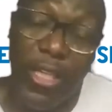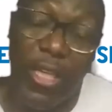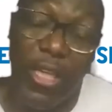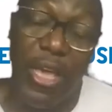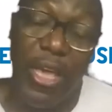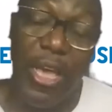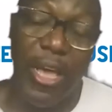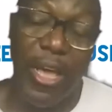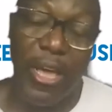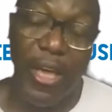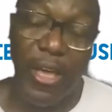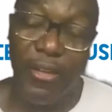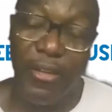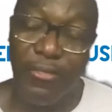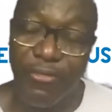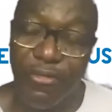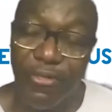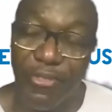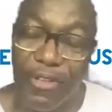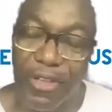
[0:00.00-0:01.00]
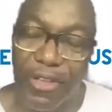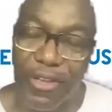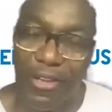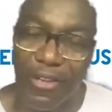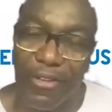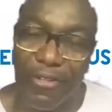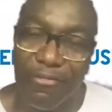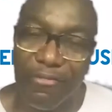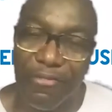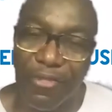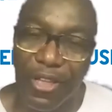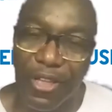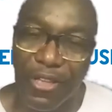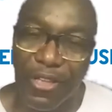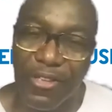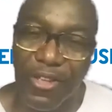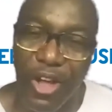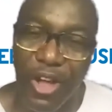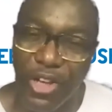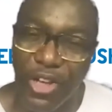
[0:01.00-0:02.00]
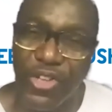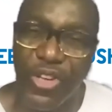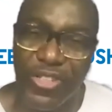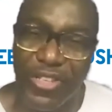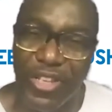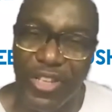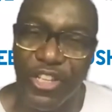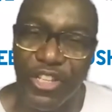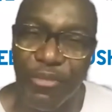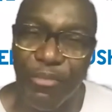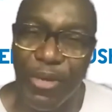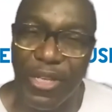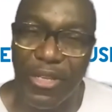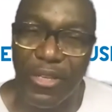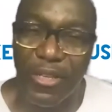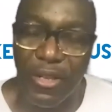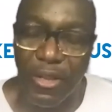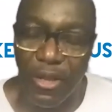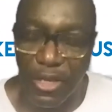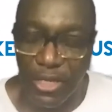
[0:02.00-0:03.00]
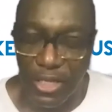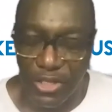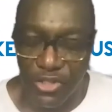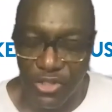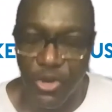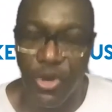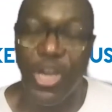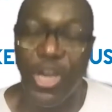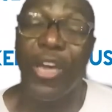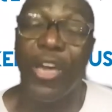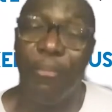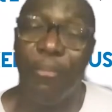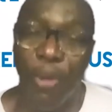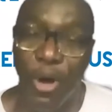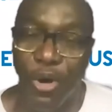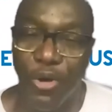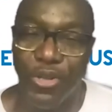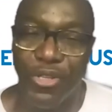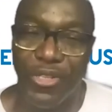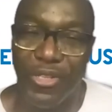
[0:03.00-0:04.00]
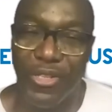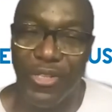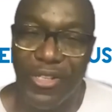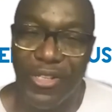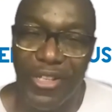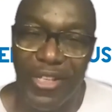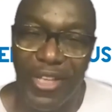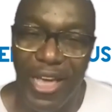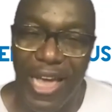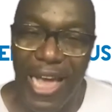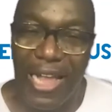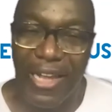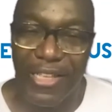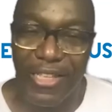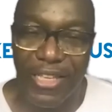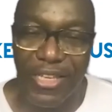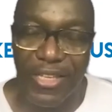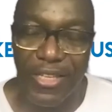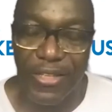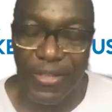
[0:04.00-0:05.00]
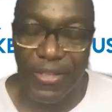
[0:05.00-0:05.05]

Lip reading: Talk to us a little bit, Claudette Joy, about algae.